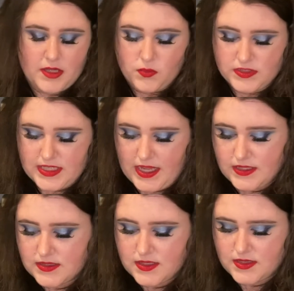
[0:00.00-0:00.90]
I will say
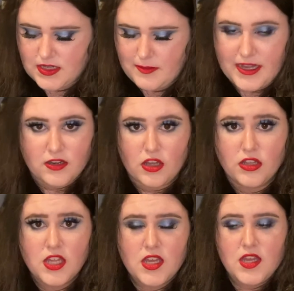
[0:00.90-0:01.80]
it's not bad at all.
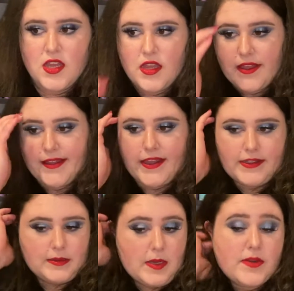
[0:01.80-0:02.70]

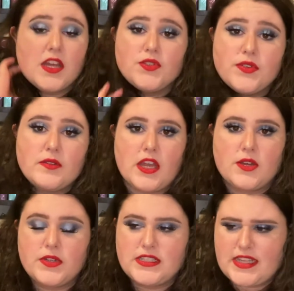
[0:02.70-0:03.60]
I'm not doing
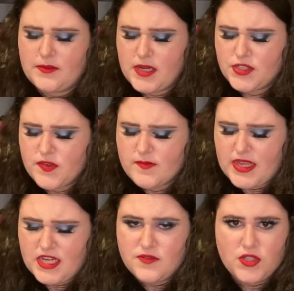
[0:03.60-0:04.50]
my
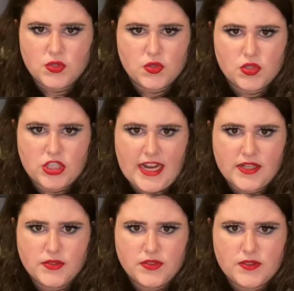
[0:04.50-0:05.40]
individual
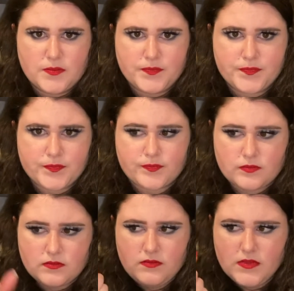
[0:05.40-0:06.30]
shadows.
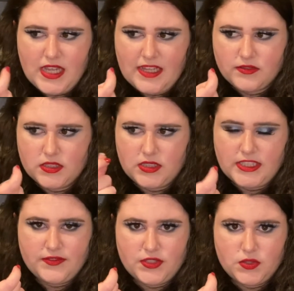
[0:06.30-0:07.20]
I have little
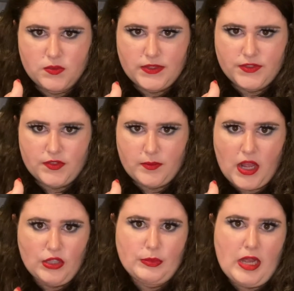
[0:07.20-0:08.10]
individual ones from
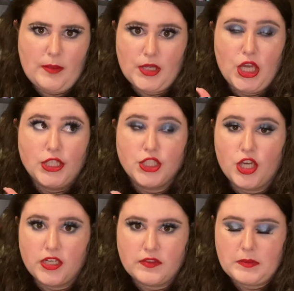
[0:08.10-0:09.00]
ColourPop, a
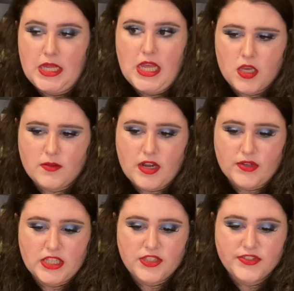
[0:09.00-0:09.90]
ton of them. I'm not
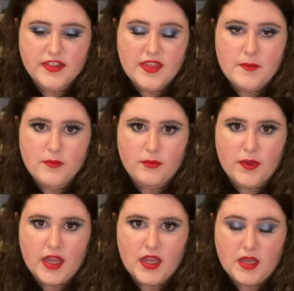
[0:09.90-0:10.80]
really using them,
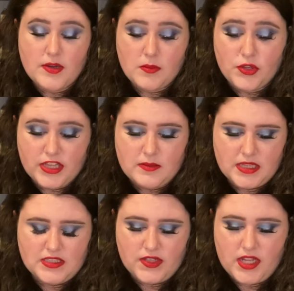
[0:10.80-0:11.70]
but I'm not putting them in
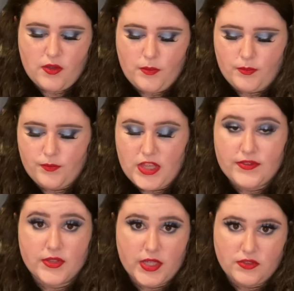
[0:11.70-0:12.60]
this video,
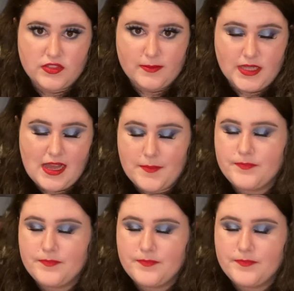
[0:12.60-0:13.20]
even though I use them a lot.